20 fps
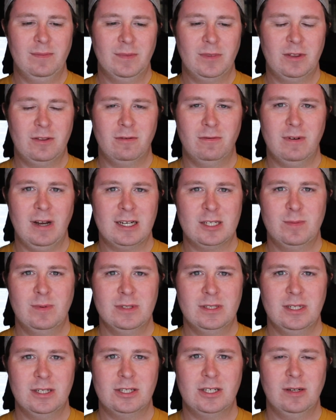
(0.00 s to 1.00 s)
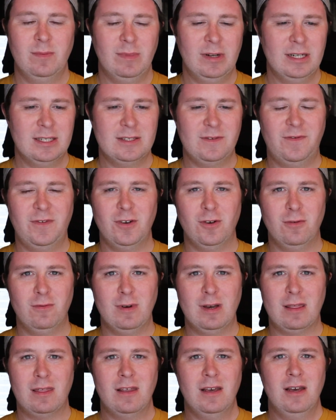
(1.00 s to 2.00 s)
through exposition, but it's filled
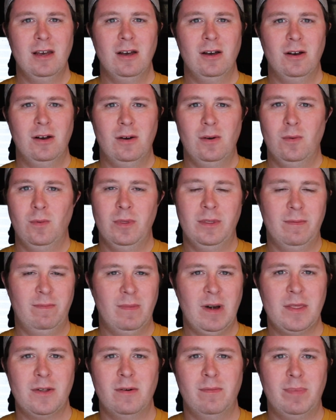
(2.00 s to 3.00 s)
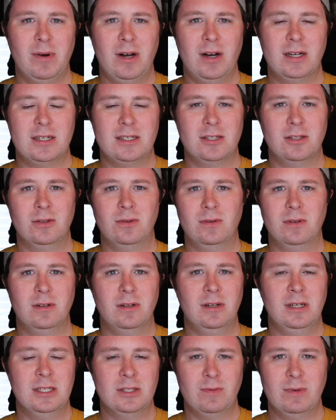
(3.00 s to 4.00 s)
with the mother box
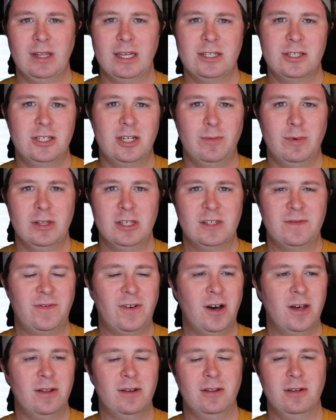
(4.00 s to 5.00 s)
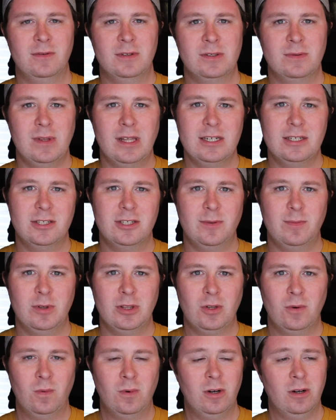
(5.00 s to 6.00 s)
lore, his relationship with his father, his relationship
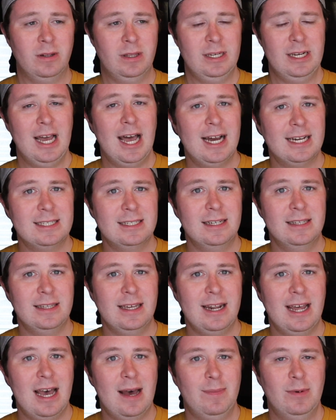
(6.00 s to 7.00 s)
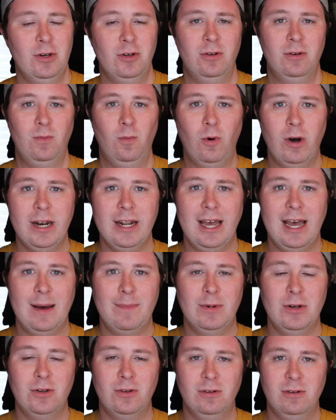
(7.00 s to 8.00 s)
with the world, the accident that happened to him, what
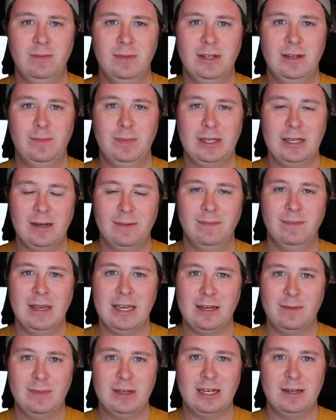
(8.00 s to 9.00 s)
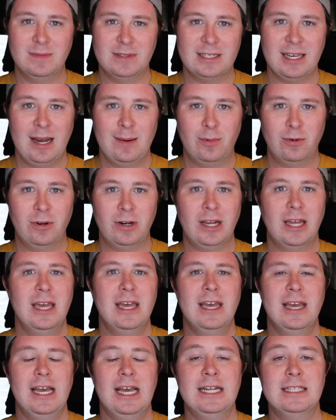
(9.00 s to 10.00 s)
happened to him to make him become Cyborg.
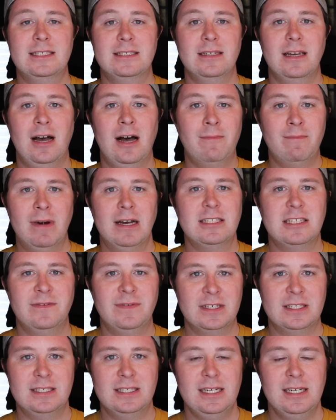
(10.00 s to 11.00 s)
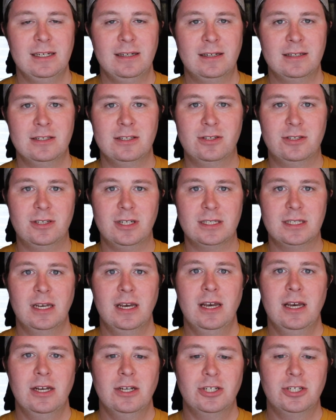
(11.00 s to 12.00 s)
It's a mess of a scene because it's just
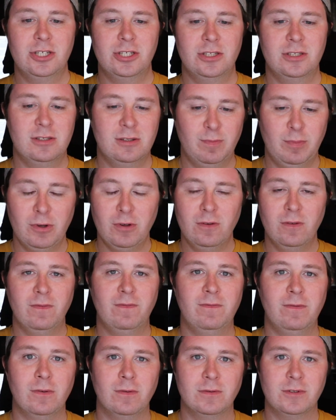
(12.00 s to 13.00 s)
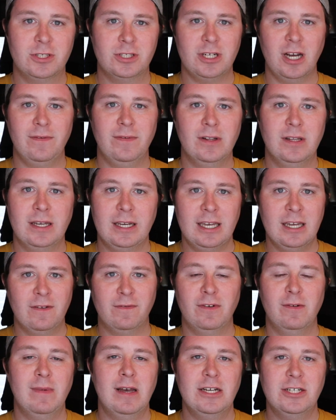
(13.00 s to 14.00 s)
spoonful shoveling
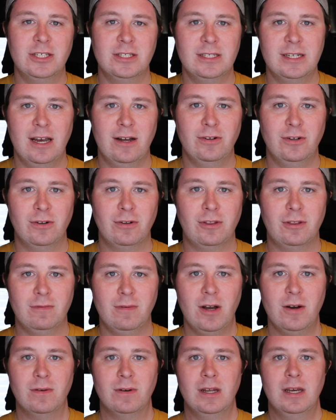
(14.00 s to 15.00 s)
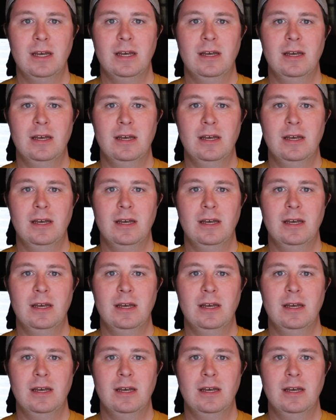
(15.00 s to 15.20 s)
information down your throat,